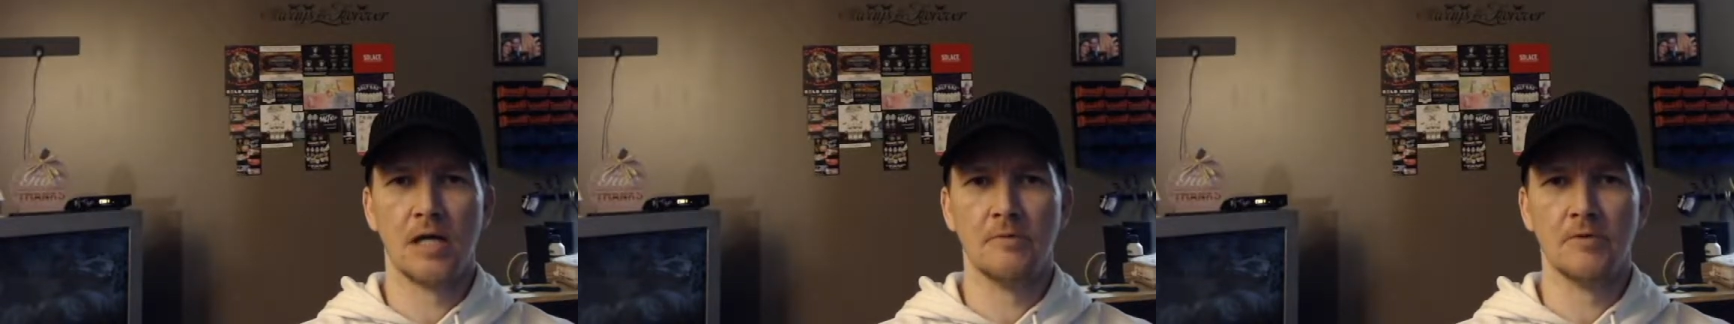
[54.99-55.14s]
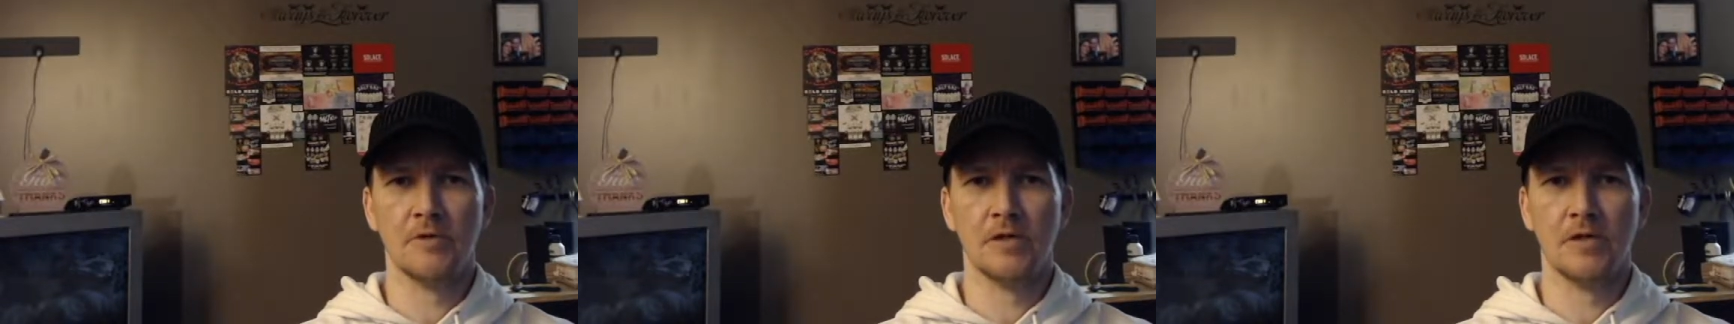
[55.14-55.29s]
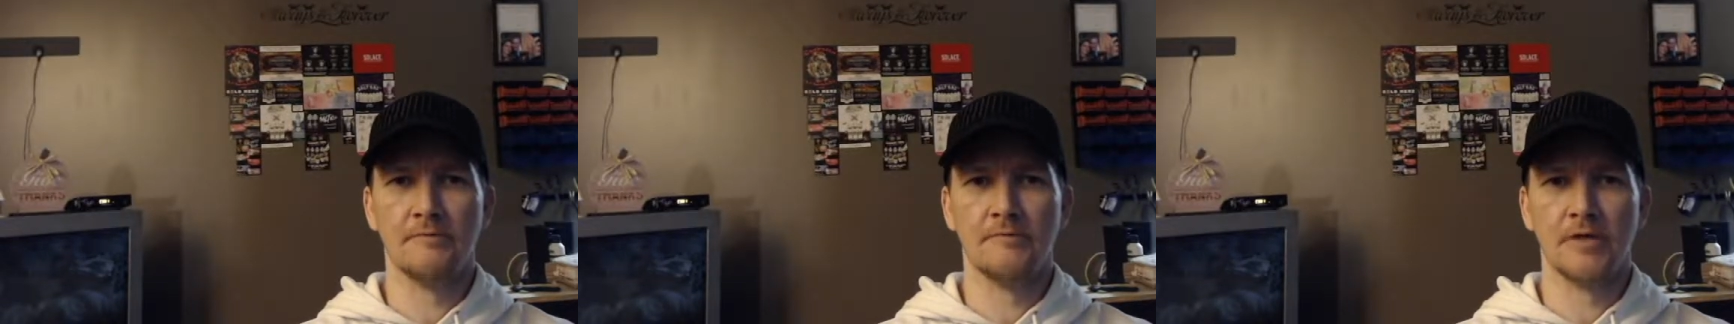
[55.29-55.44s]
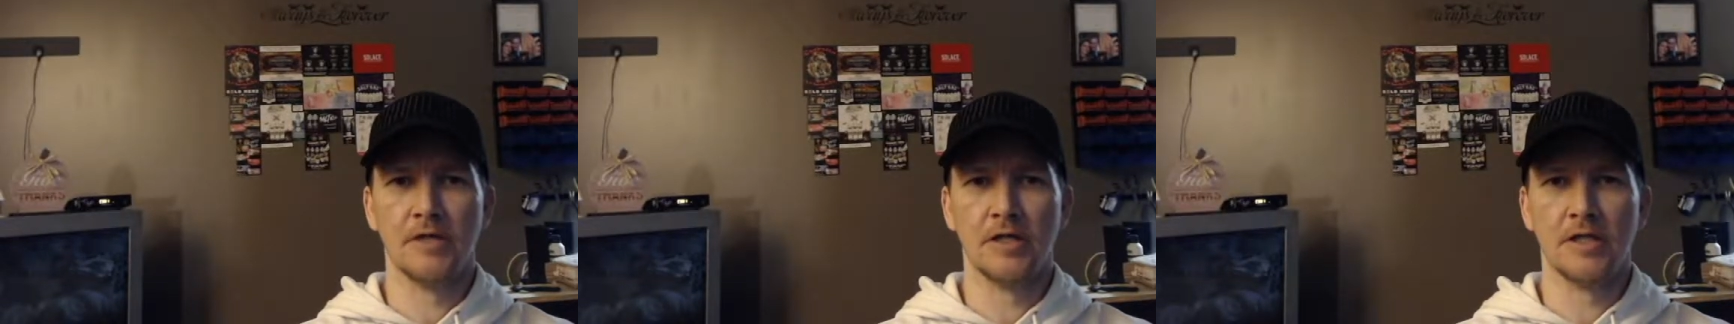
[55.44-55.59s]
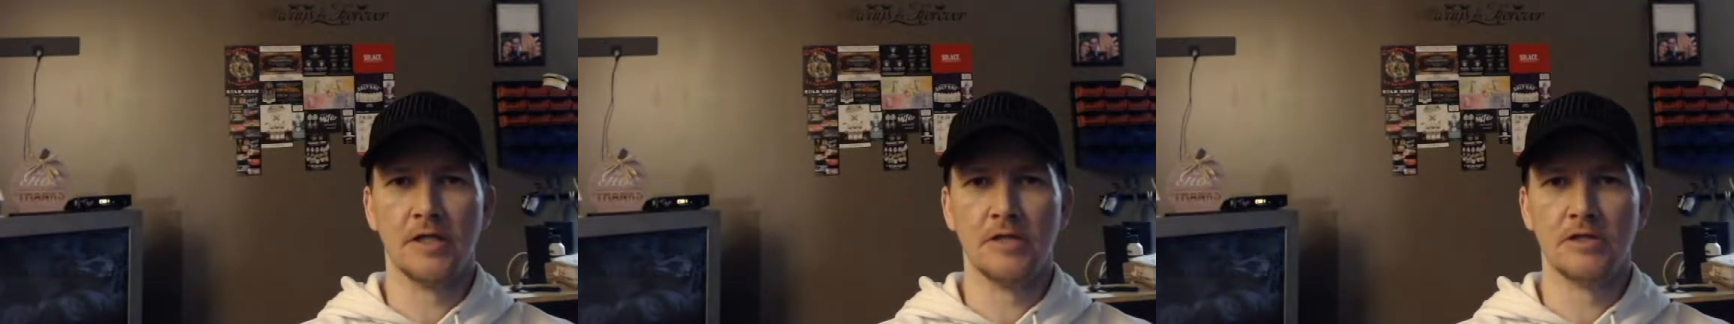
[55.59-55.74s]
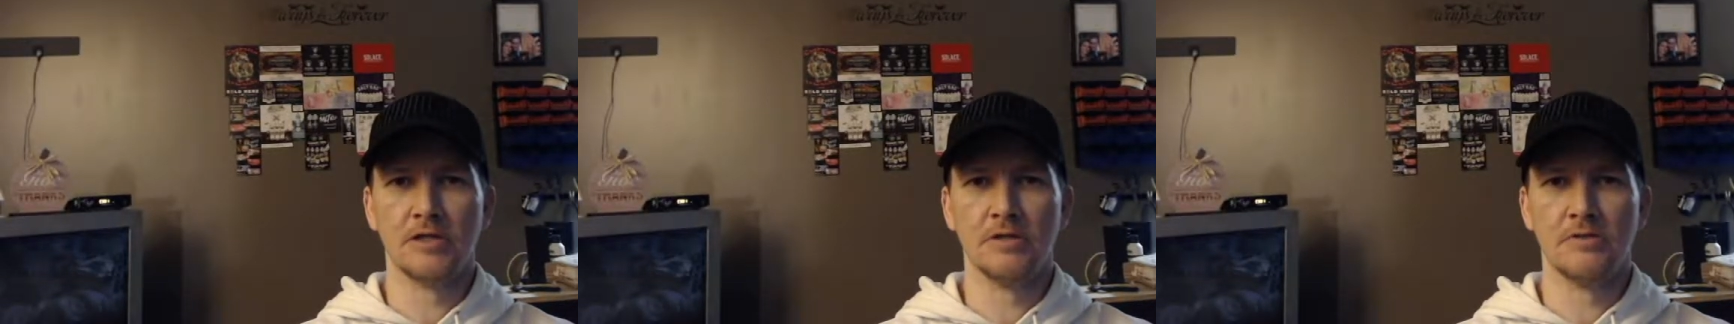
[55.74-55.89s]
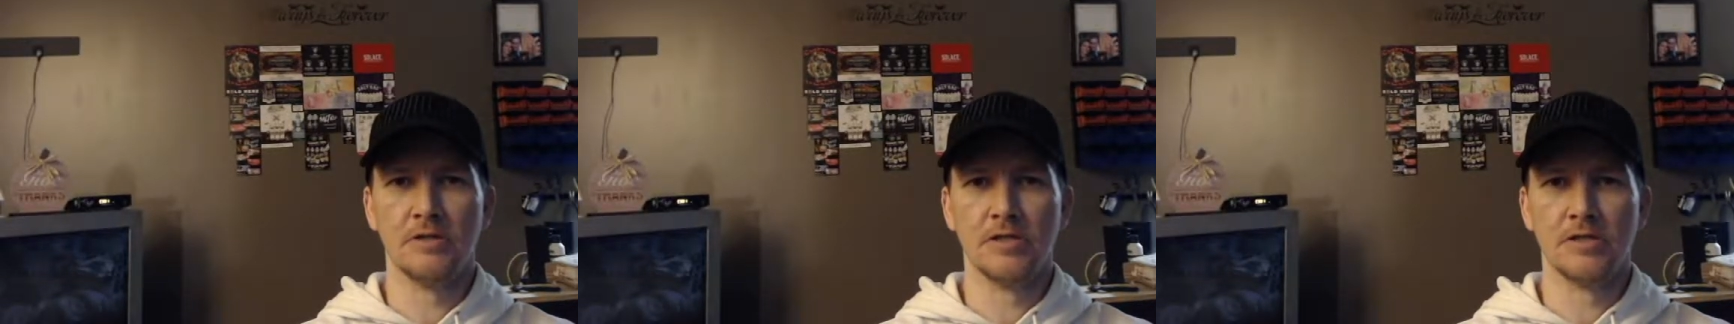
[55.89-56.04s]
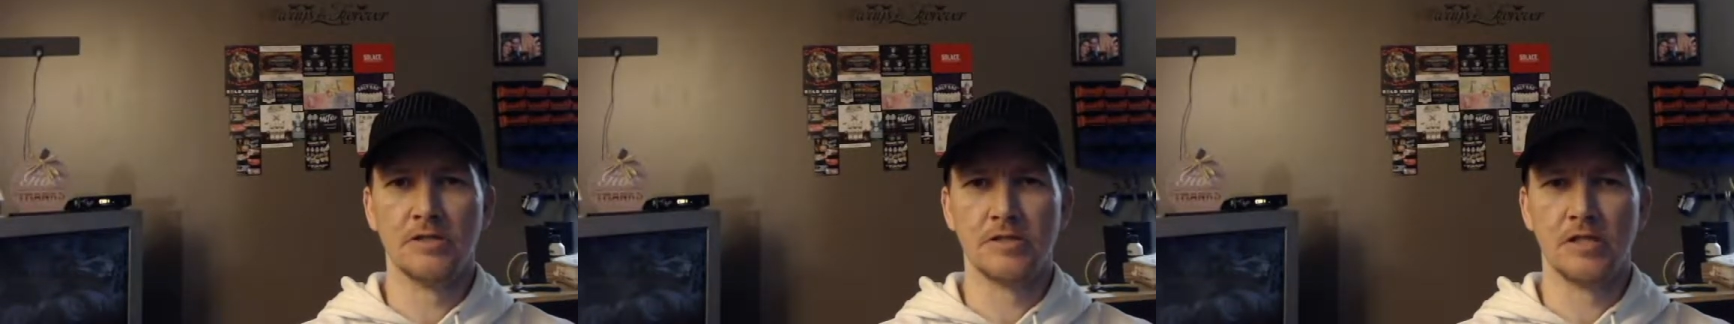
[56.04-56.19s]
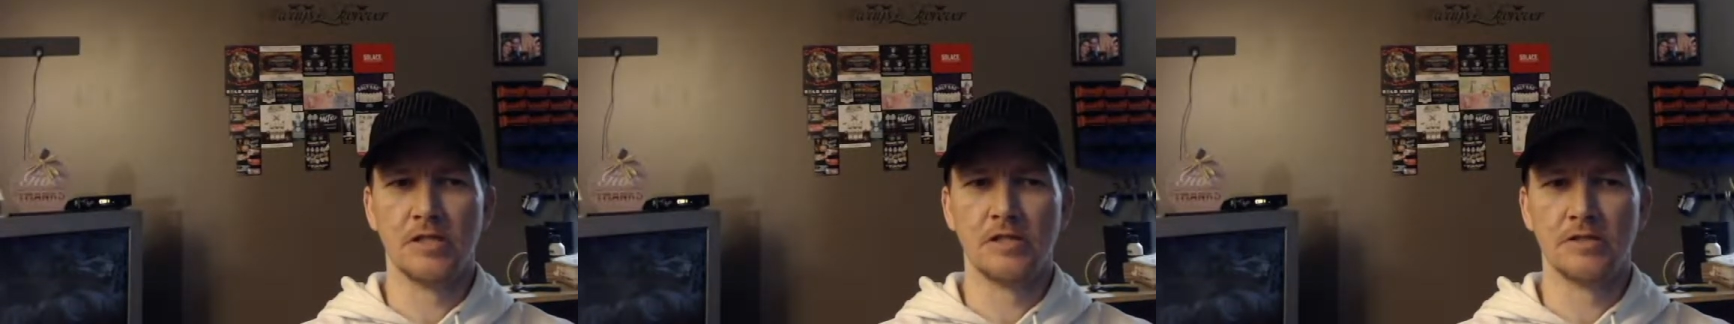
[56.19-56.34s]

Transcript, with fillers: I will leave a link to his